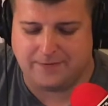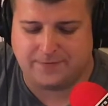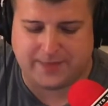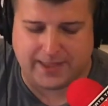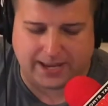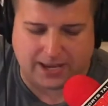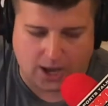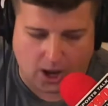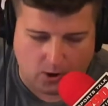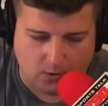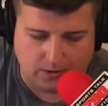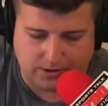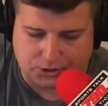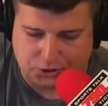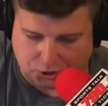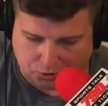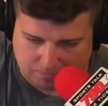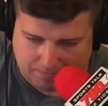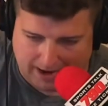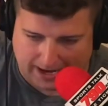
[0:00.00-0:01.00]
If they go
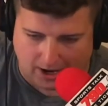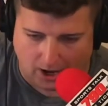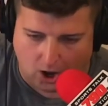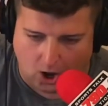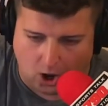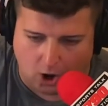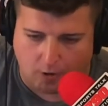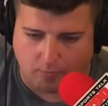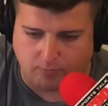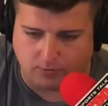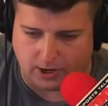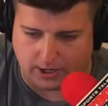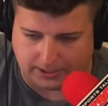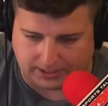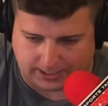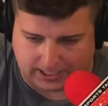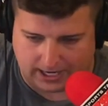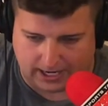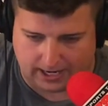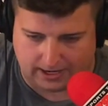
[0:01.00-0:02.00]
and tr- make a home
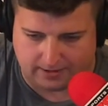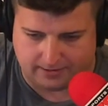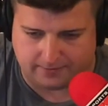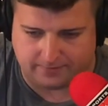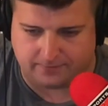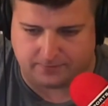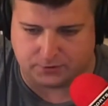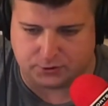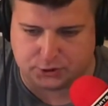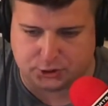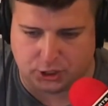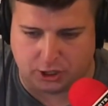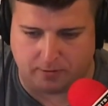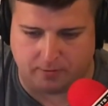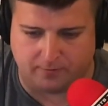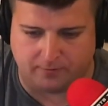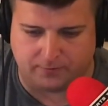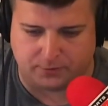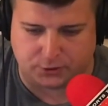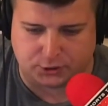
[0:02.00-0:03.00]
run cut for
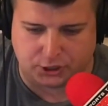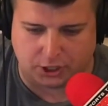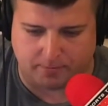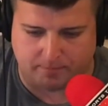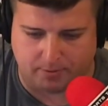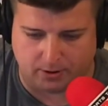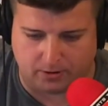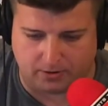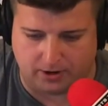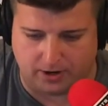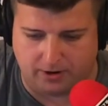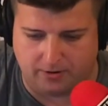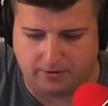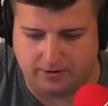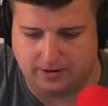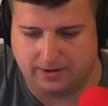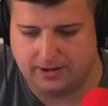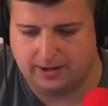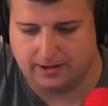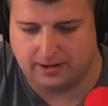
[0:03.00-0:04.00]
Joe for Joe
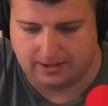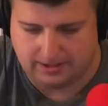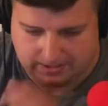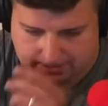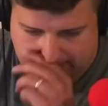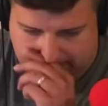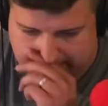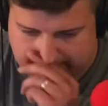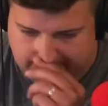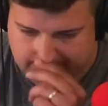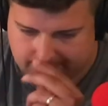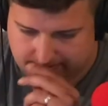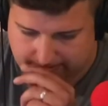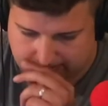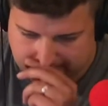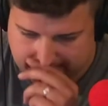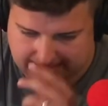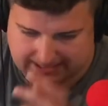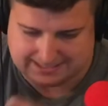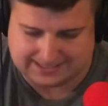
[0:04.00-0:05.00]
Burrow,
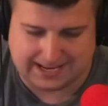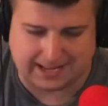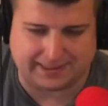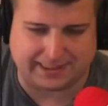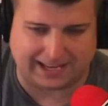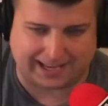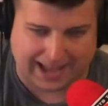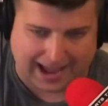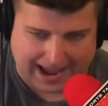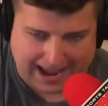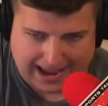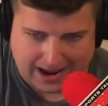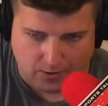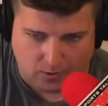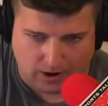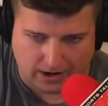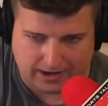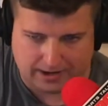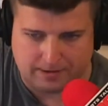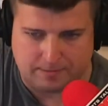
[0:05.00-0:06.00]
it's not the guy
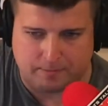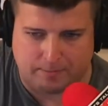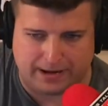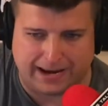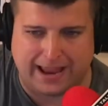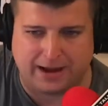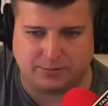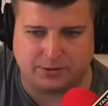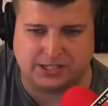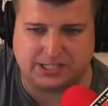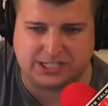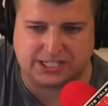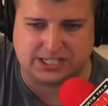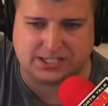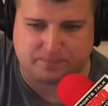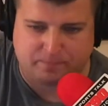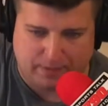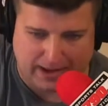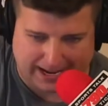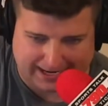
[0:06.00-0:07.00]
I wanted, but I
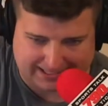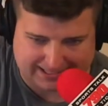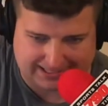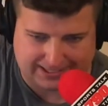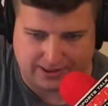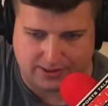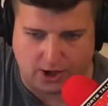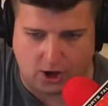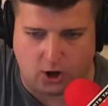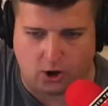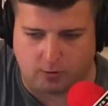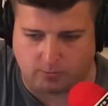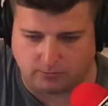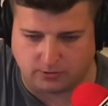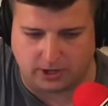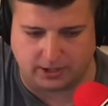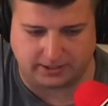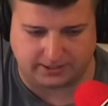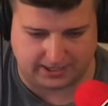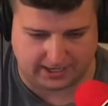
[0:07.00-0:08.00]
respect the
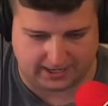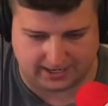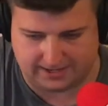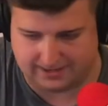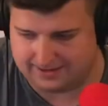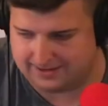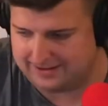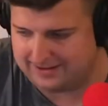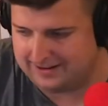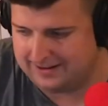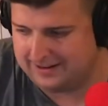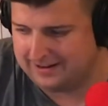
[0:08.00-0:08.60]
home run cut.